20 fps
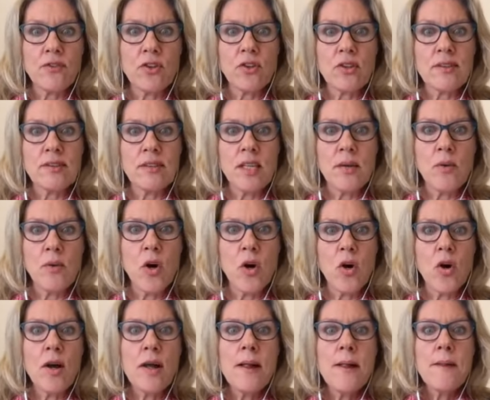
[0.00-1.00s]
for
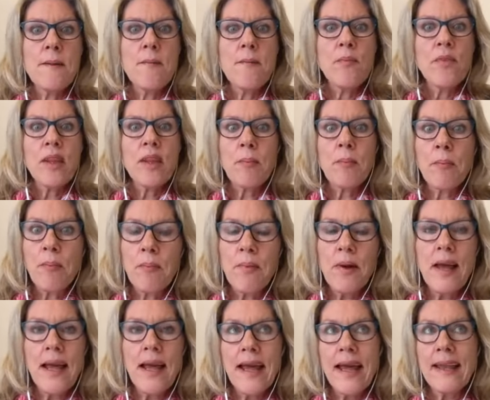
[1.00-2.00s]
SIBO
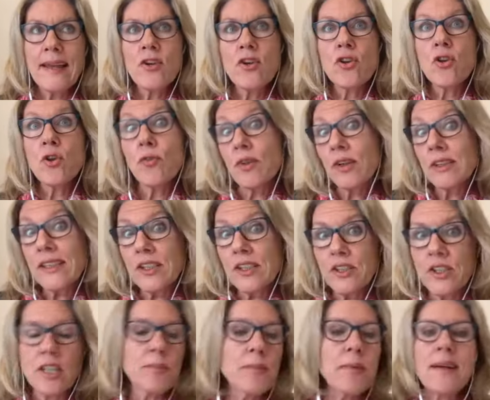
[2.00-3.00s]
and you've
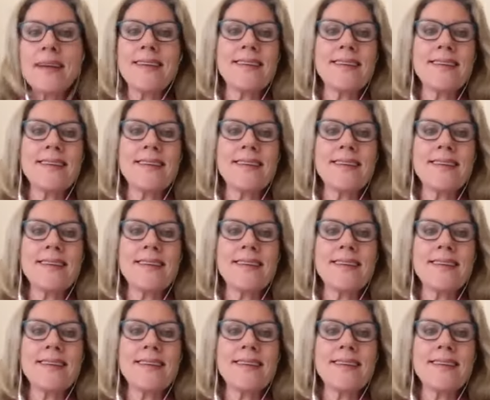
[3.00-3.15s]
cleared it, but